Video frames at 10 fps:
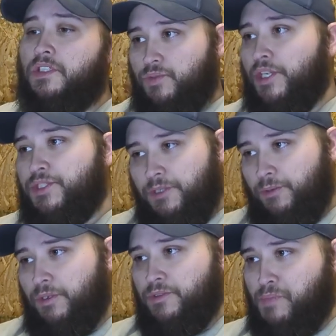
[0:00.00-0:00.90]

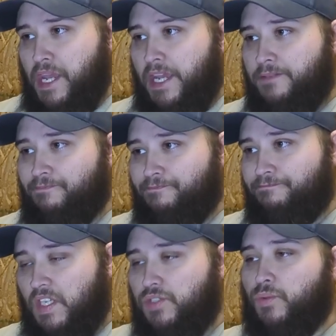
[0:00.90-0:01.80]
2021 was bad.
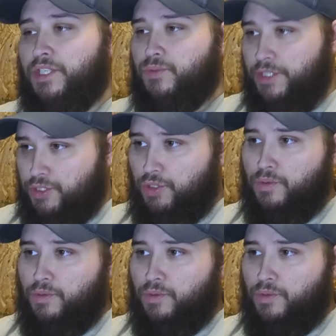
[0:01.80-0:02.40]
2022